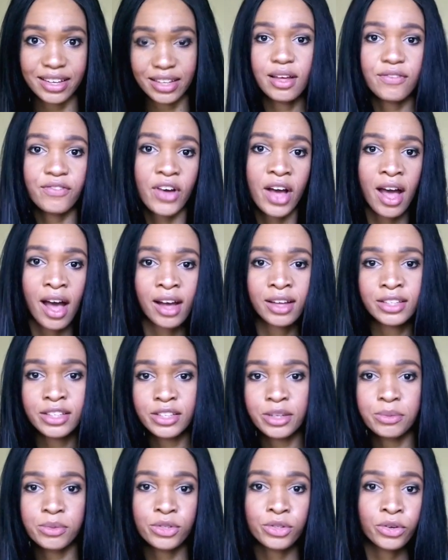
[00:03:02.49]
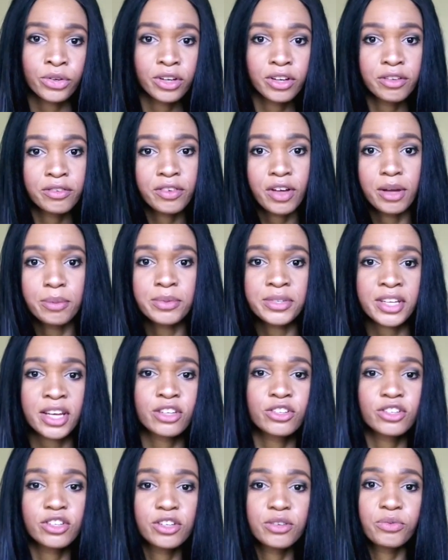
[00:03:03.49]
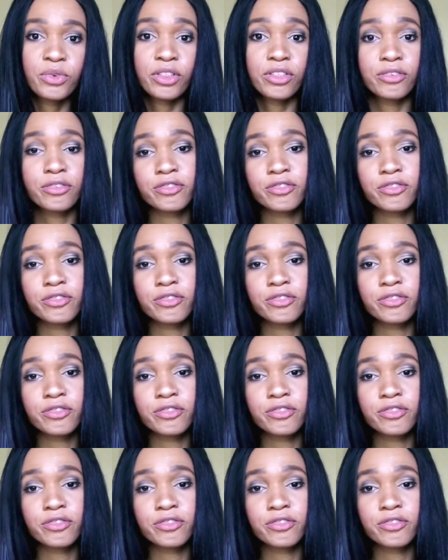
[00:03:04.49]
If I had some sort of obsession with